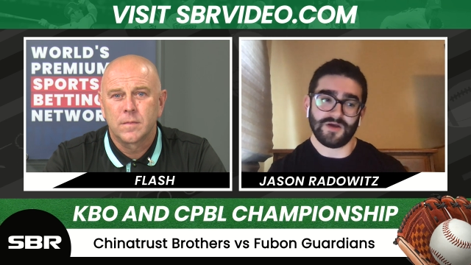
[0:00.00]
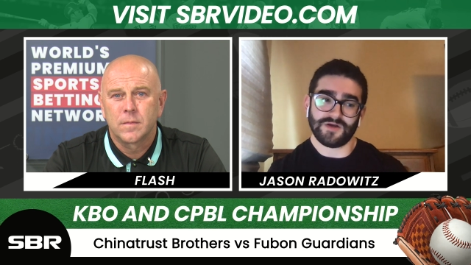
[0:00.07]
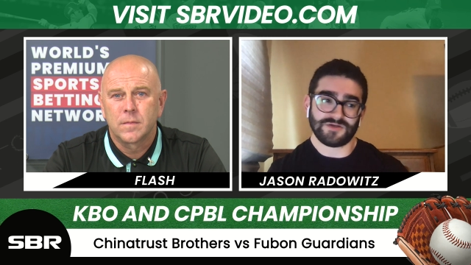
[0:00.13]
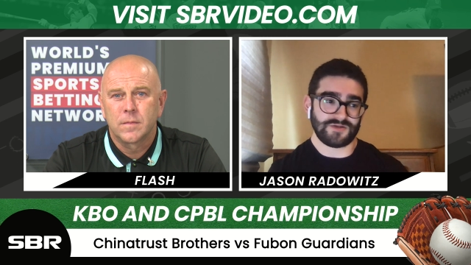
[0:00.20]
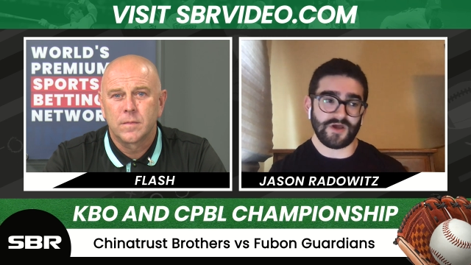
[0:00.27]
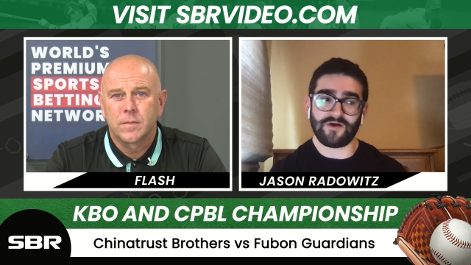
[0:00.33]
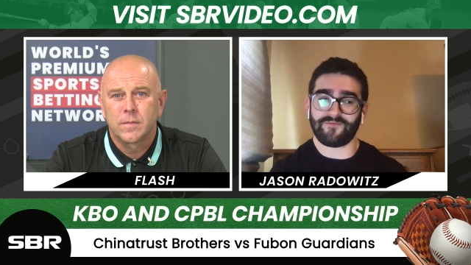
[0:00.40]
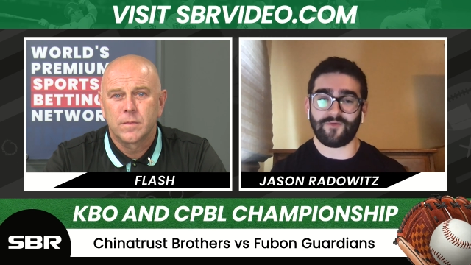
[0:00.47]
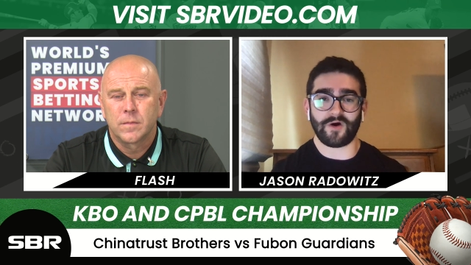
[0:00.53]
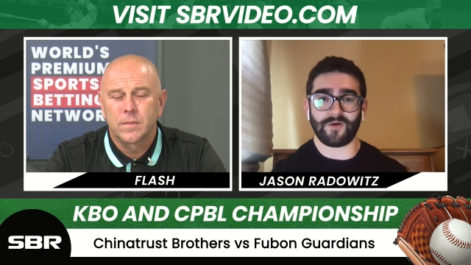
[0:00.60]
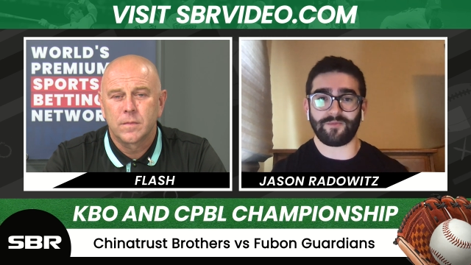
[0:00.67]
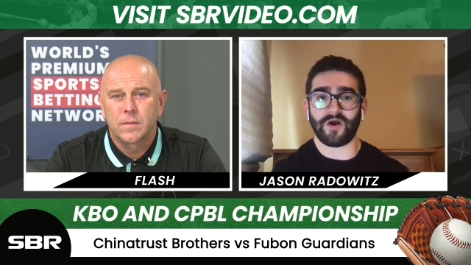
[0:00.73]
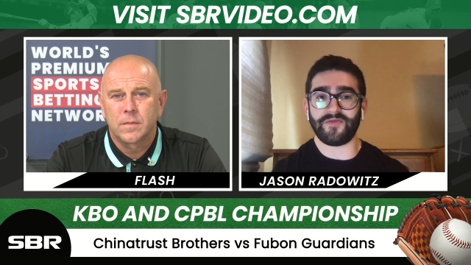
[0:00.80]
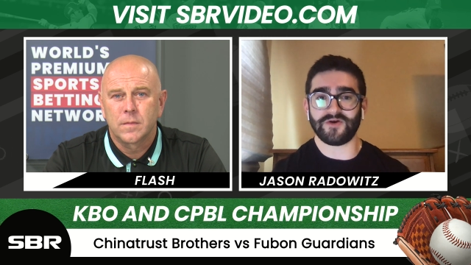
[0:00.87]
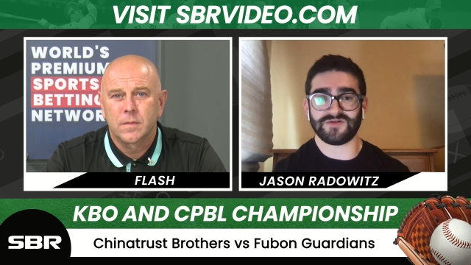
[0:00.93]
Speaker 1: So therefore,
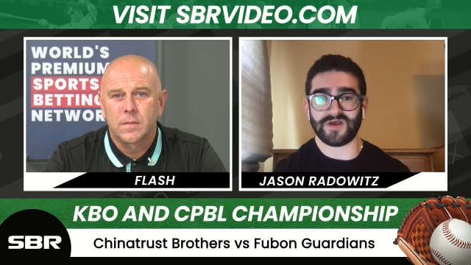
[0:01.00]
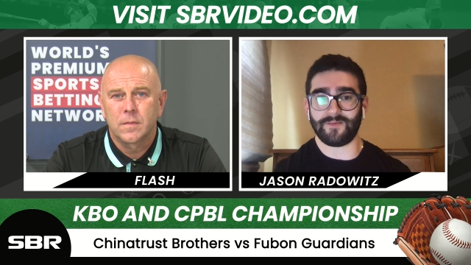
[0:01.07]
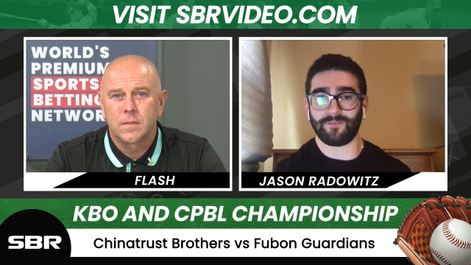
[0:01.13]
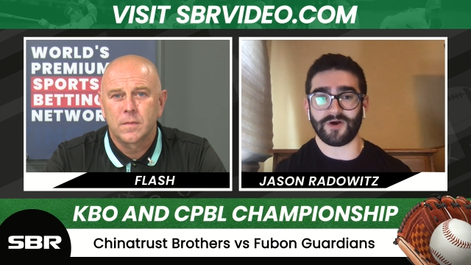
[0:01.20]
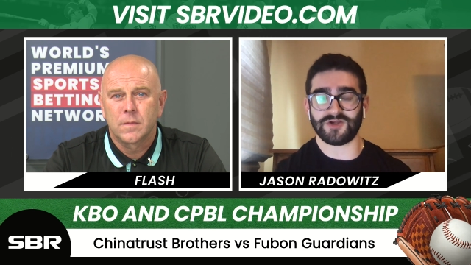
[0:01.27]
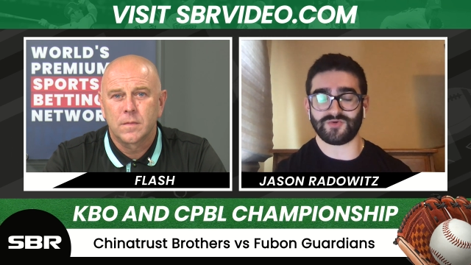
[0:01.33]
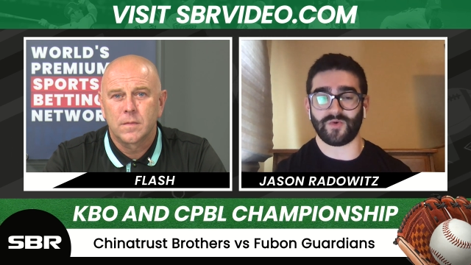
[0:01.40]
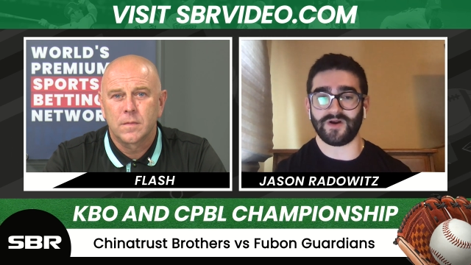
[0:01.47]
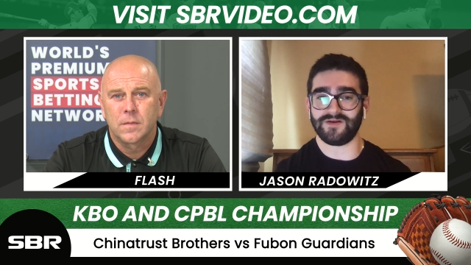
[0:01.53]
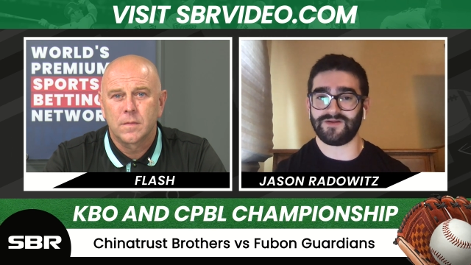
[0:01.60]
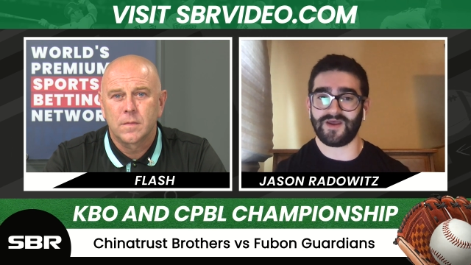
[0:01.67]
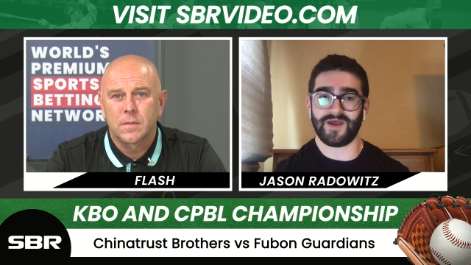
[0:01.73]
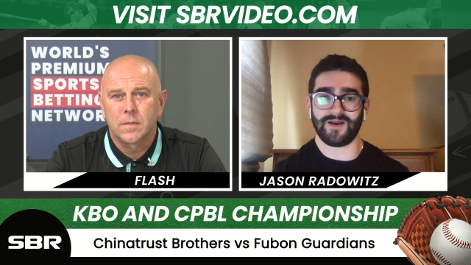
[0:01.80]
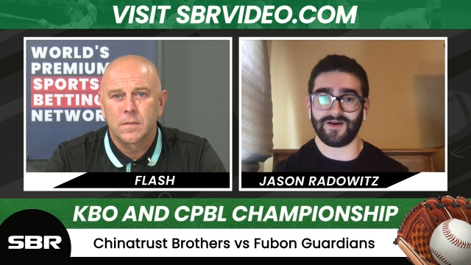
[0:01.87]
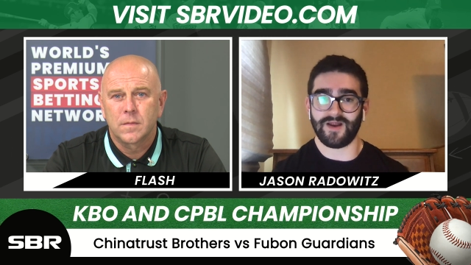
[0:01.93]
Brothers at plus
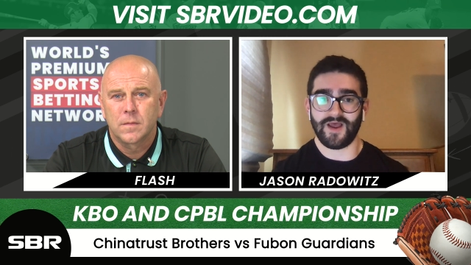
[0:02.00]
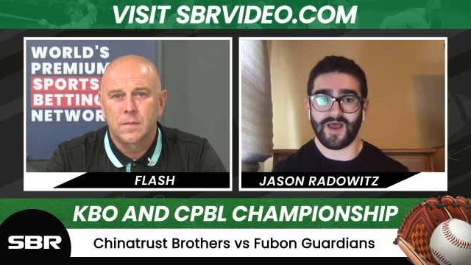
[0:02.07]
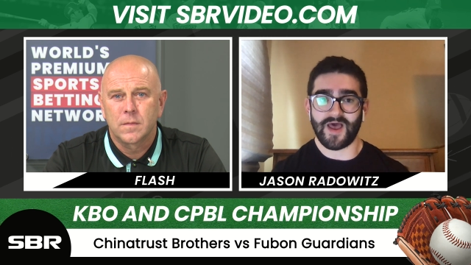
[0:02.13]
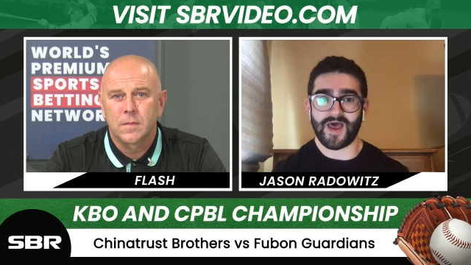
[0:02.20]
110